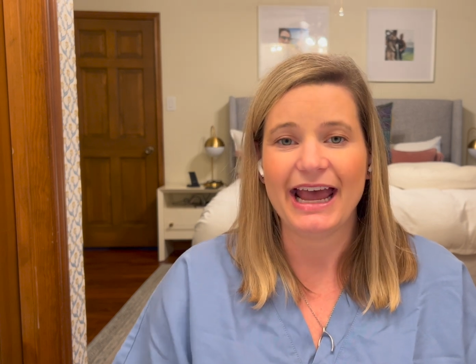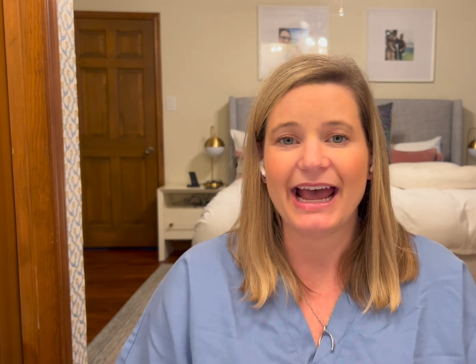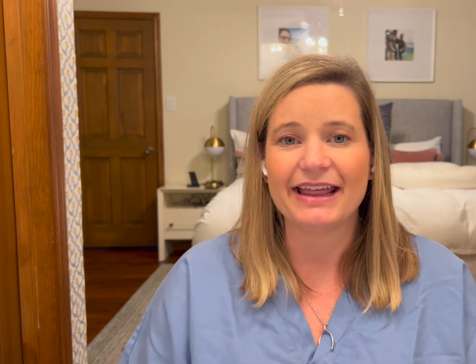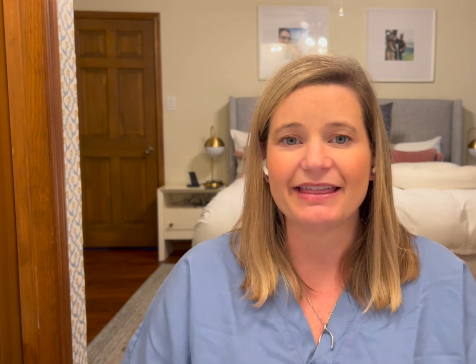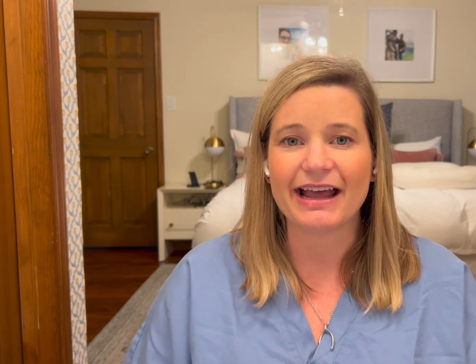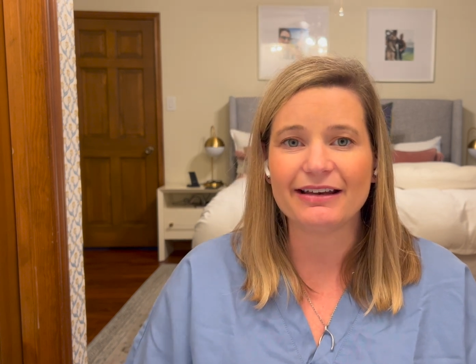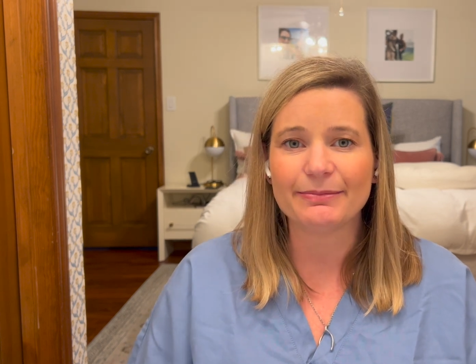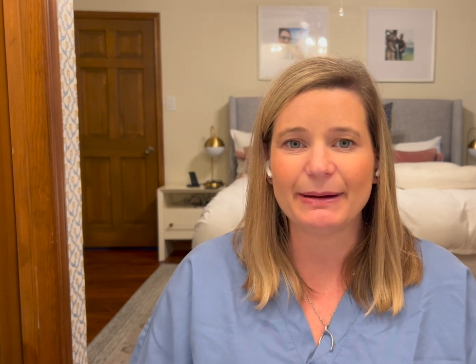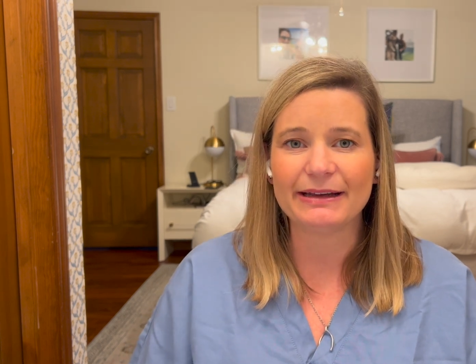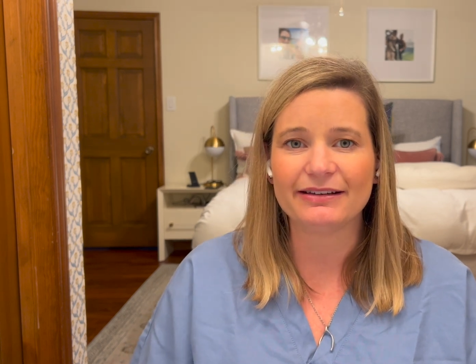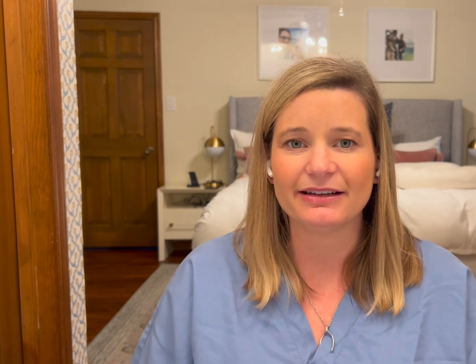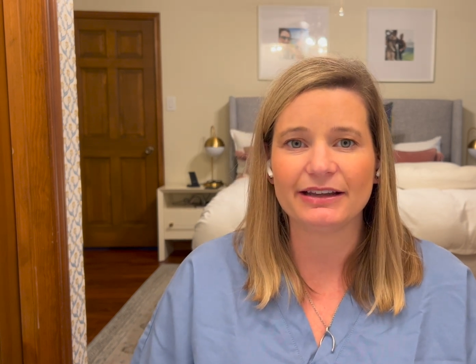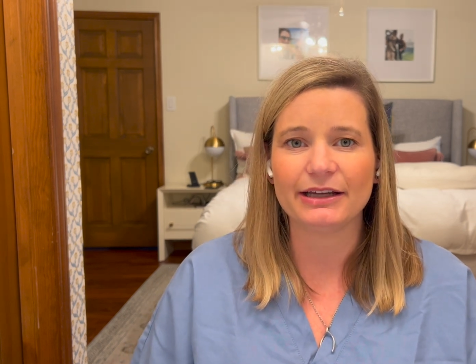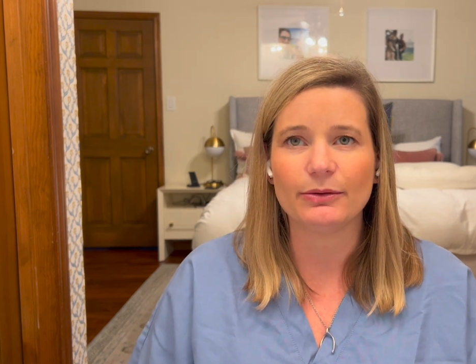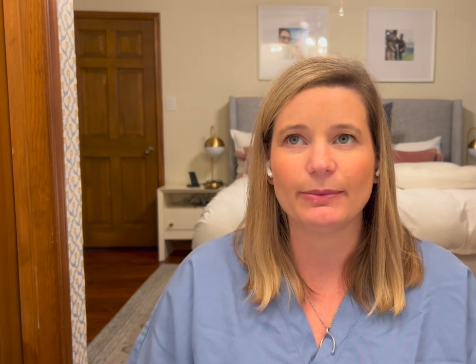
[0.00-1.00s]
And that's
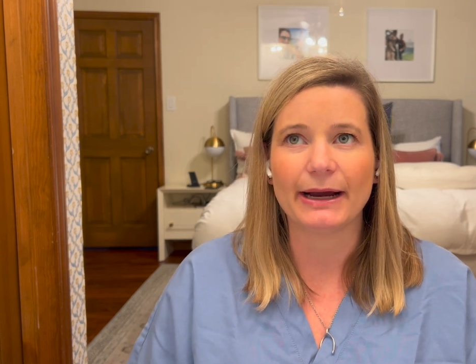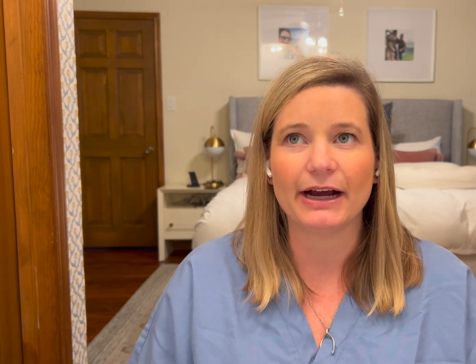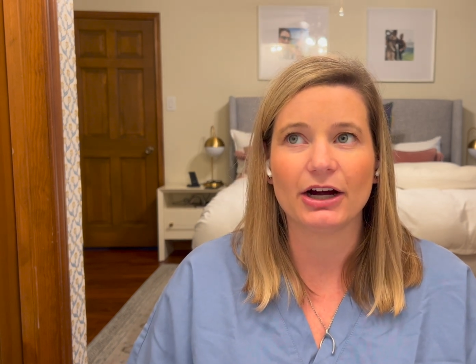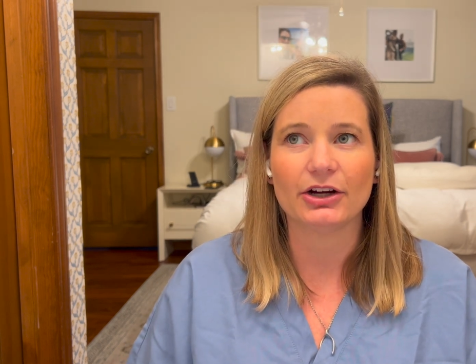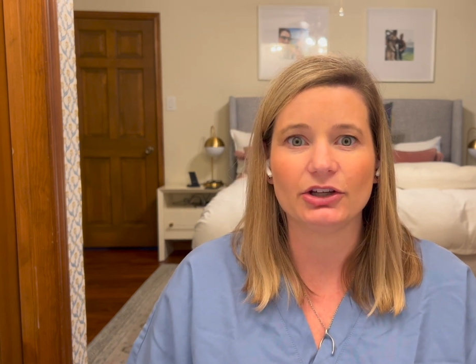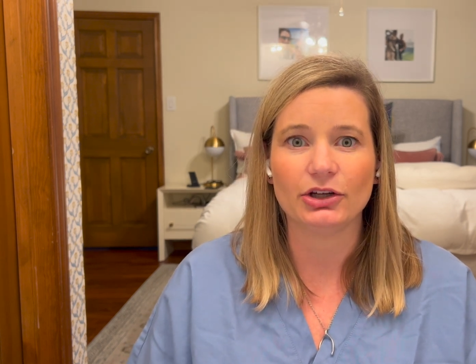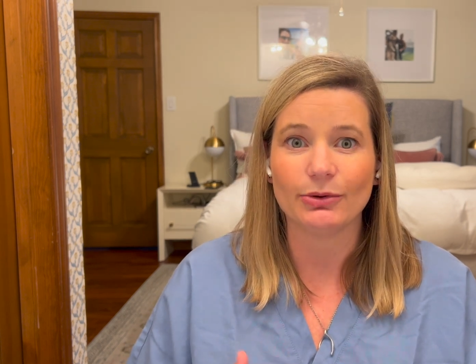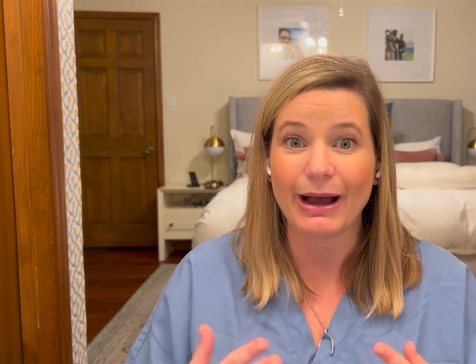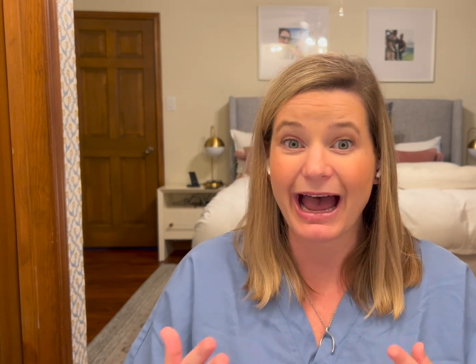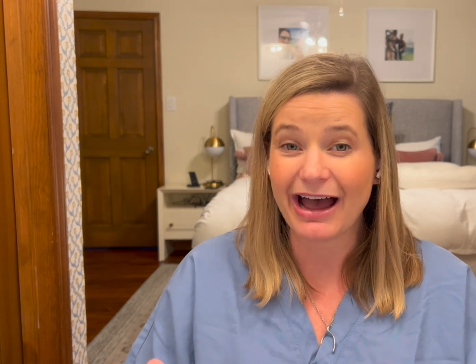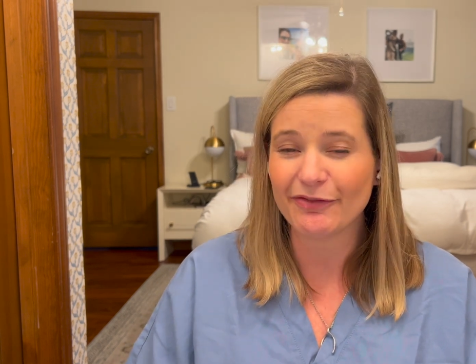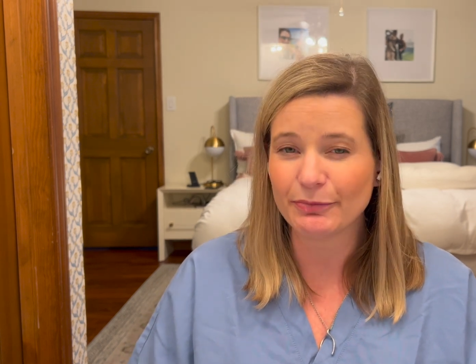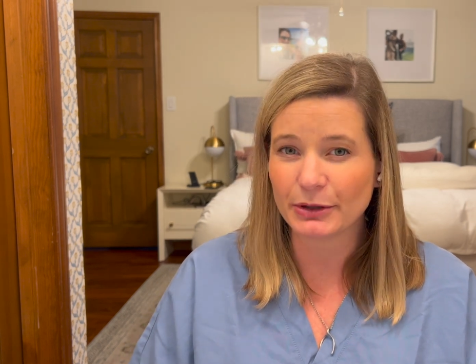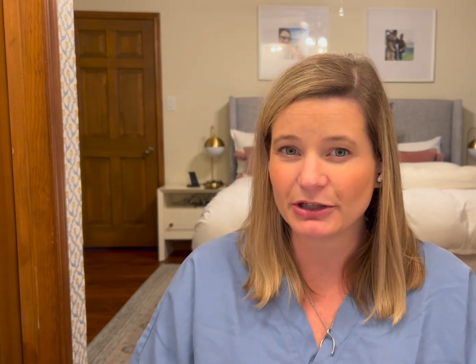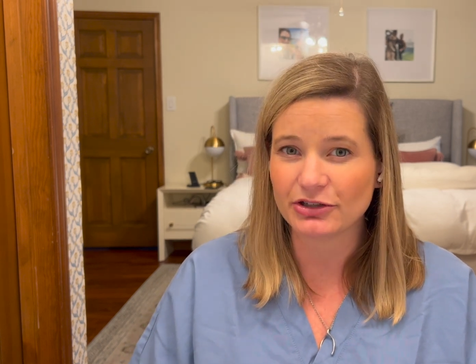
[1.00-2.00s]
basically where you
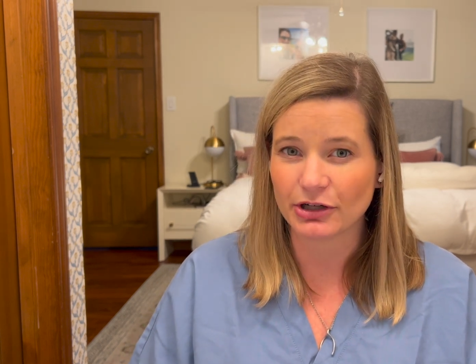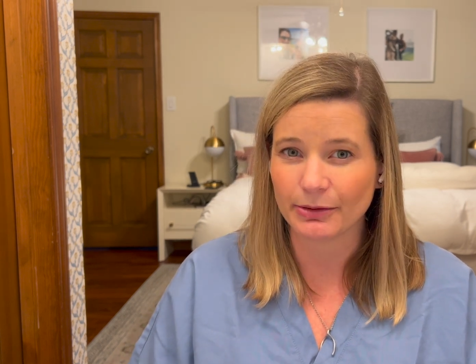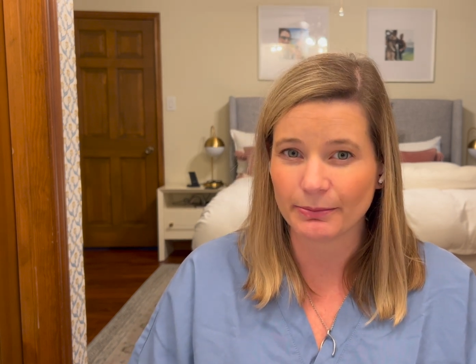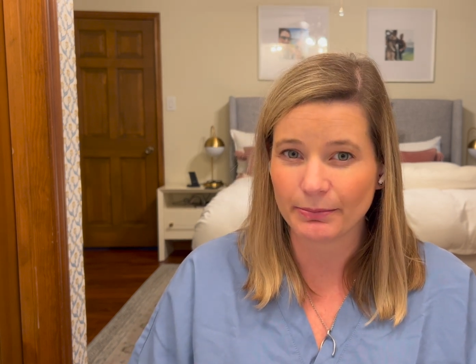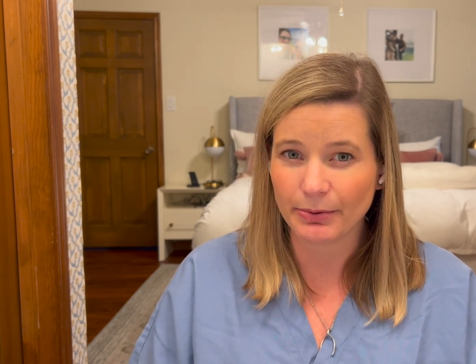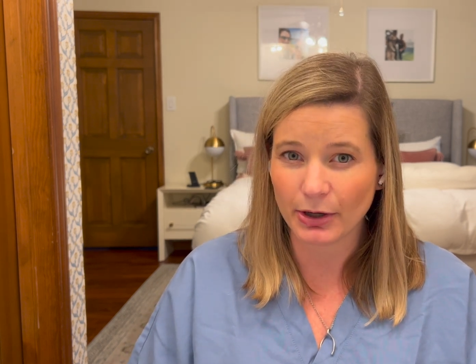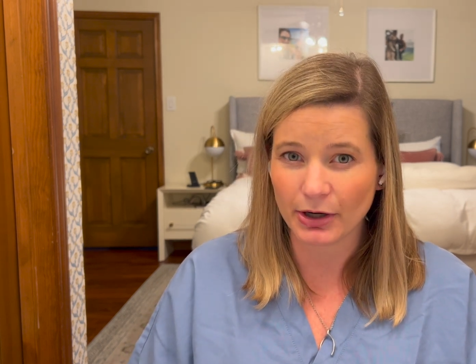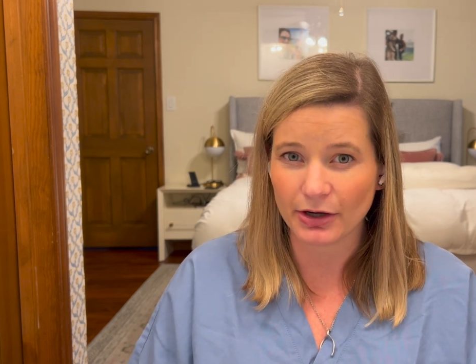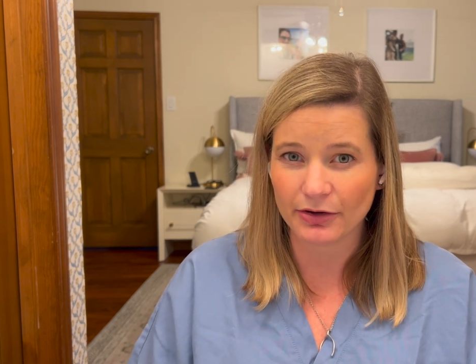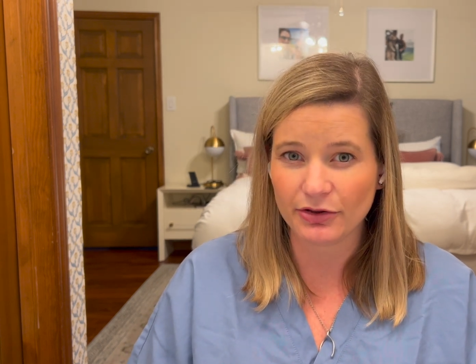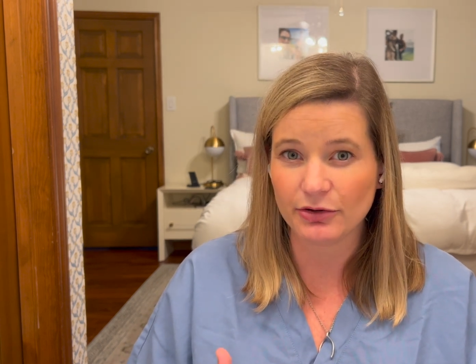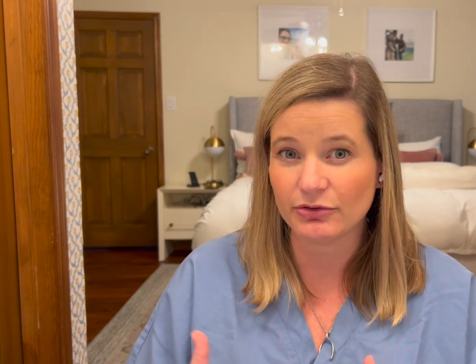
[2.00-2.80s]
have preterm birth,